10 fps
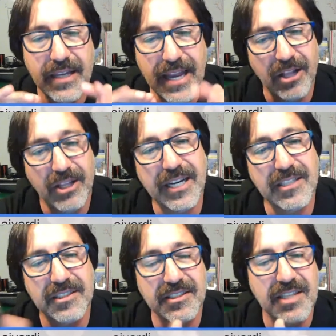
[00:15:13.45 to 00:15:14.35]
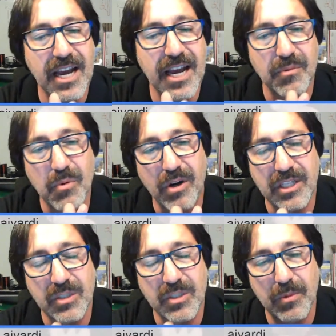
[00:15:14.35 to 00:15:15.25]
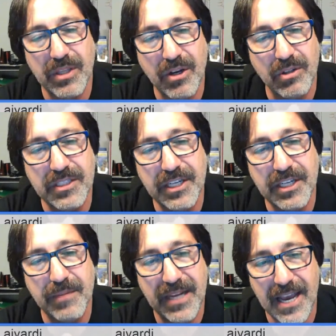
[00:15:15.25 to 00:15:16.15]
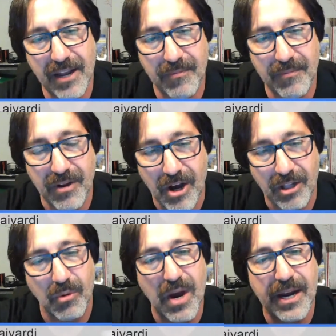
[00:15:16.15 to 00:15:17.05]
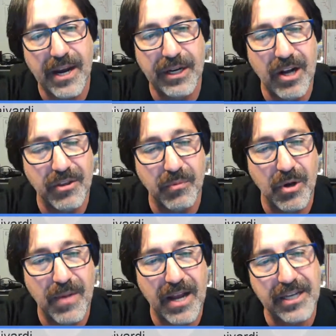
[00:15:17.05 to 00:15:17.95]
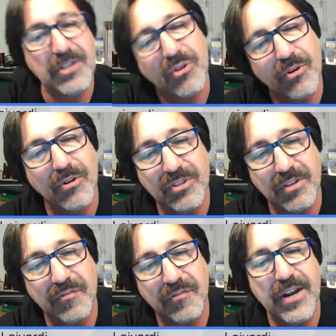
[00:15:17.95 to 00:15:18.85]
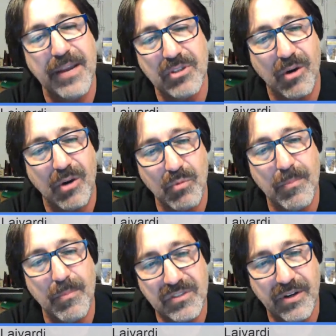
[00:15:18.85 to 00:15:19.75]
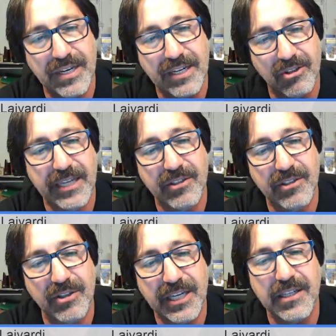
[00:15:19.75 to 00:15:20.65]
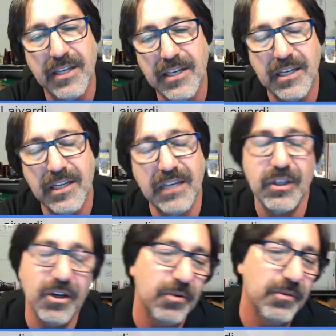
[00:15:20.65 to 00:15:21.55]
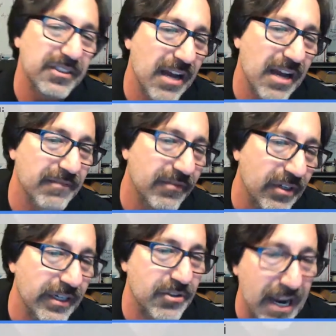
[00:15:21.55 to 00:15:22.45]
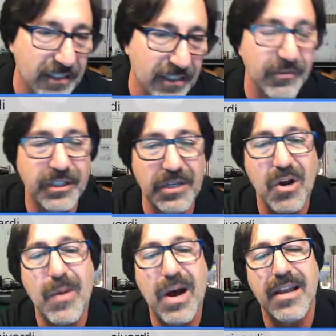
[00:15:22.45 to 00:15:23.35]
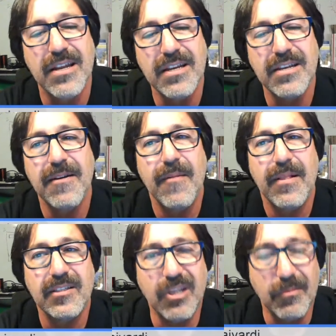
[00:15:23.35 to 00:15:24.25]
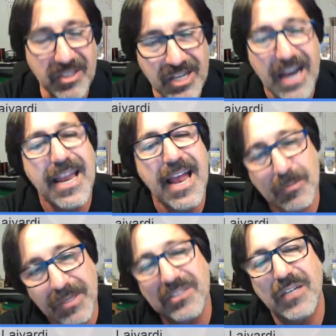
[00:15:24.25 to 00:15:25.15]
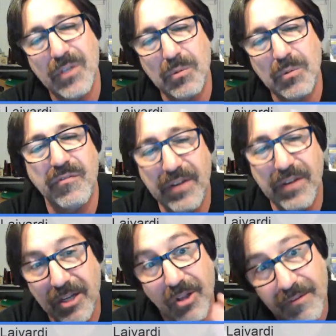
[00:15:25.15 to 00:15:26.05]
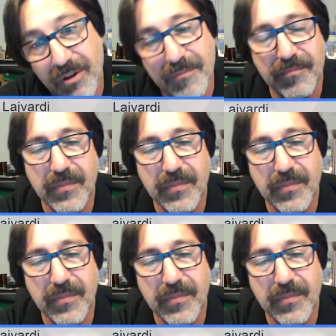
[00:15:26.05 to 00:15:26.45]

the Elegance and Design Award because we were the only team that had all our wiring on the robot internal to the frame. So our robot was very clean looking, even though it was not a very attractive looking robot. Some design aspects of it were very clever.